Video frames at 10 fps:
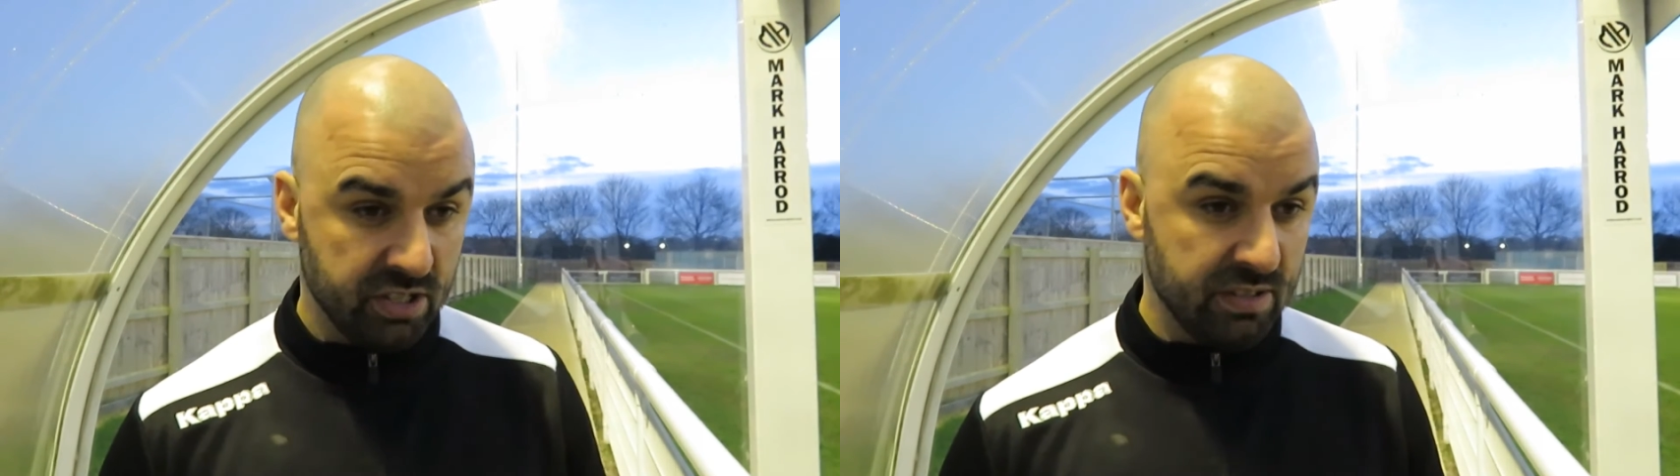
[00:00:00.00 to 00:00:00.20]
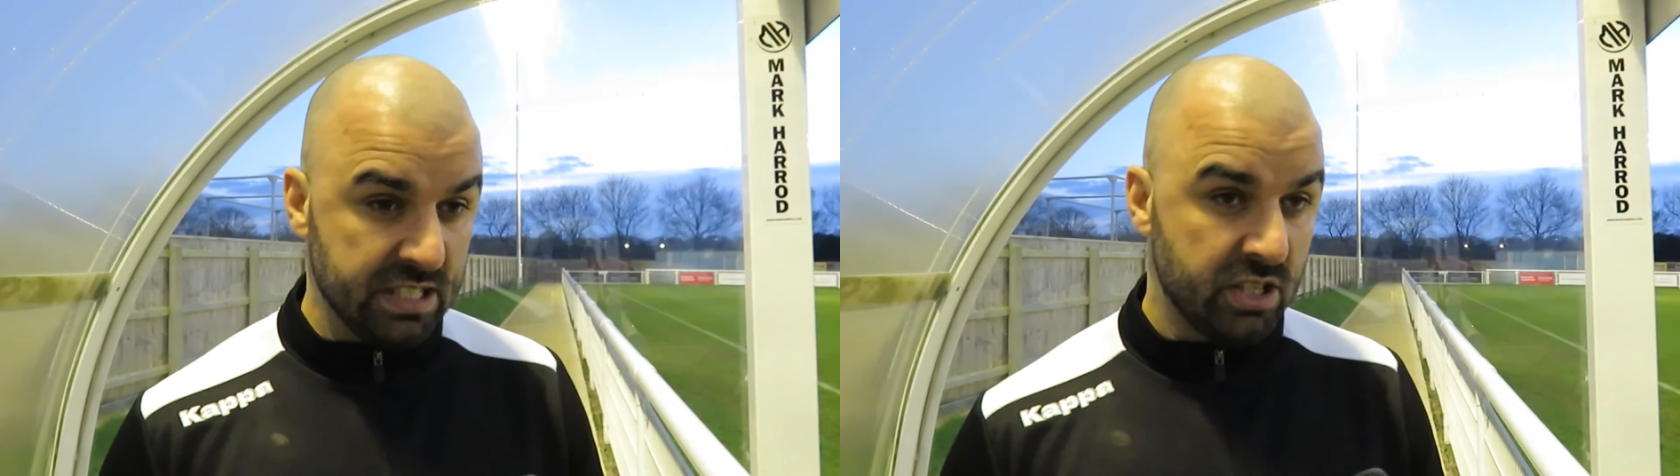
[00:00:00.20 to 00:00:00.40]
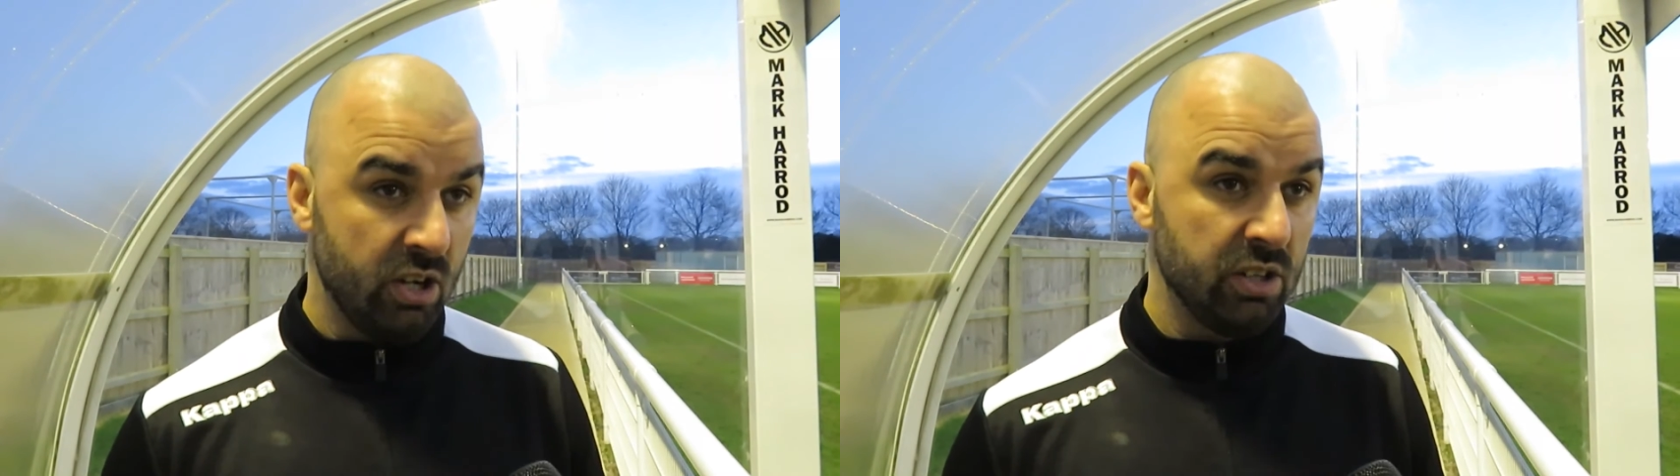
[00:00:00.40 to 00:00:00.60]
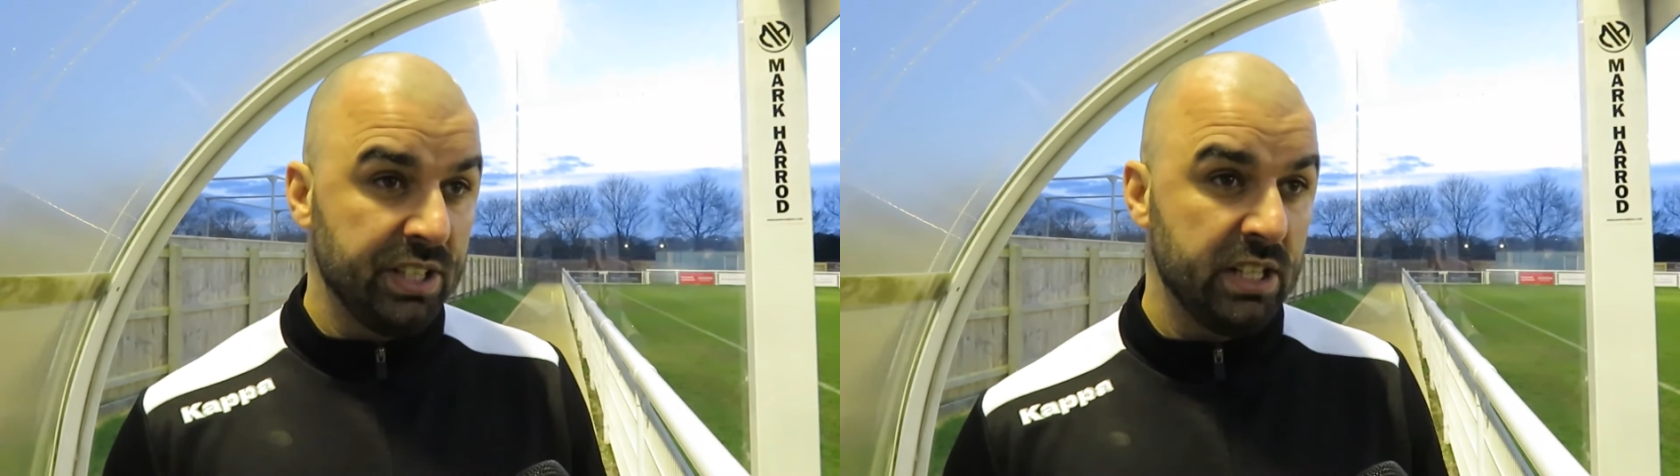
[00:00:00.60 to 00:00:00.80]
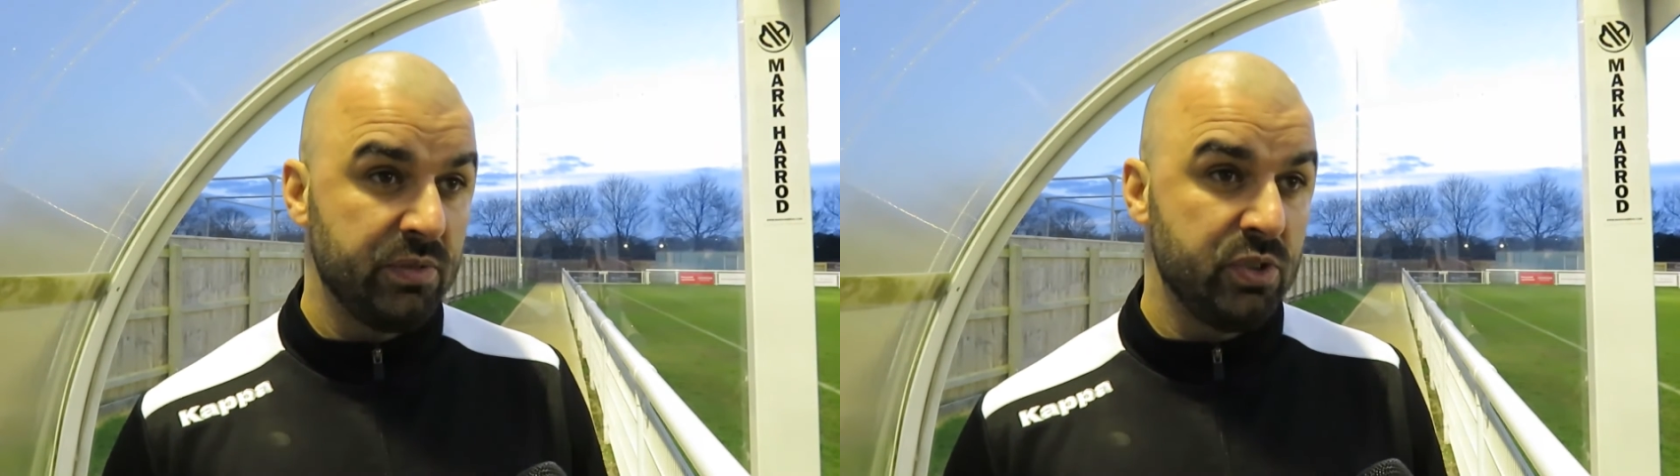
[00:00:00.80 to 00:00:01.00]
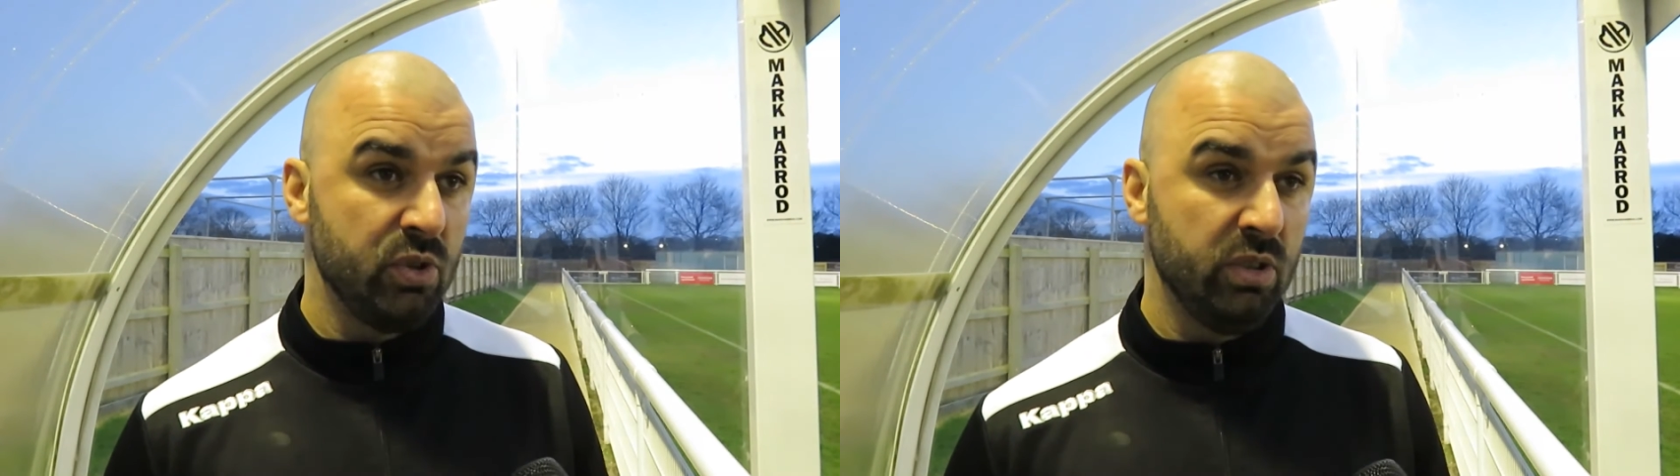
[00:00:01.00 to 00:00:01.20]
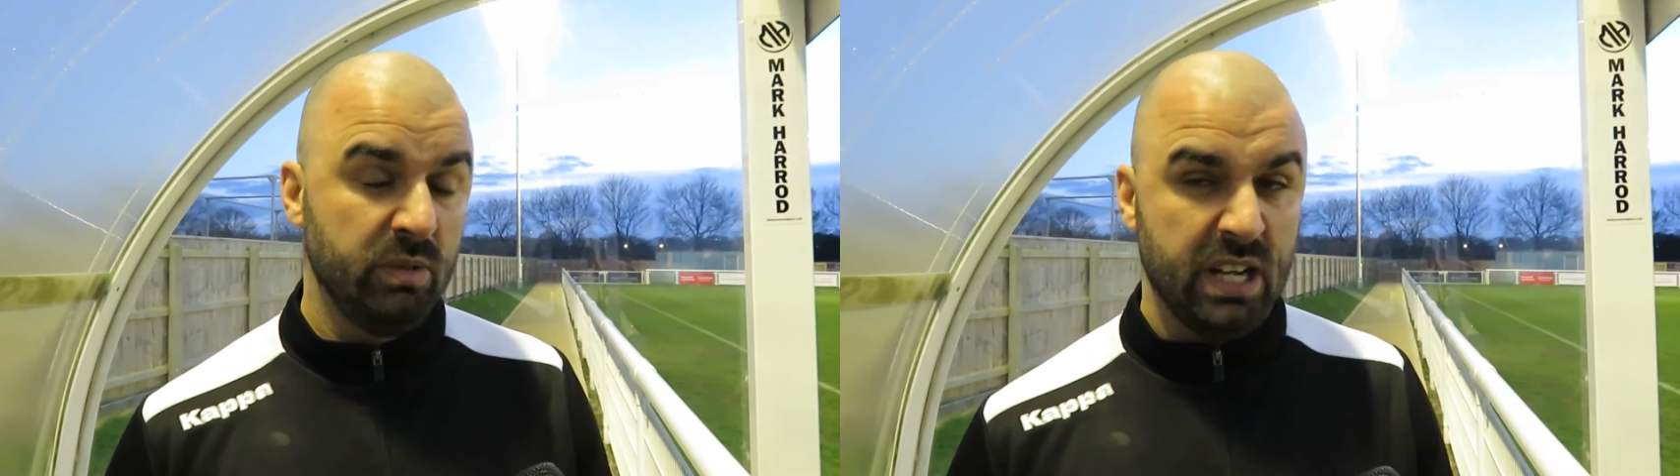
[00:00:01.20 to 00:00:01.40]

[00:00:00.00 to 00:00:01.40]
a red card, that is for sure.